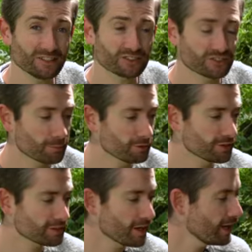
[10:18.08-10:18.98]
this area
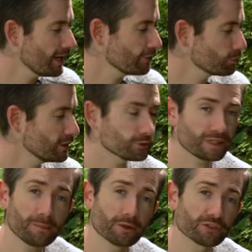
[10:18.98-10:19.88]
was
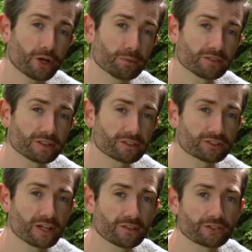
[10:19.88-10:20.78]
seriously messy.
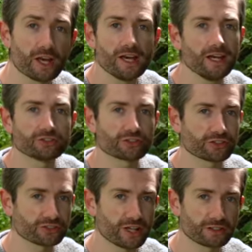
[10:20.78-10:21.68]
It was
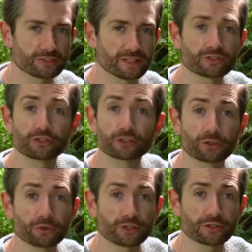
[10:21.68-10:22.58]
overgrown, there were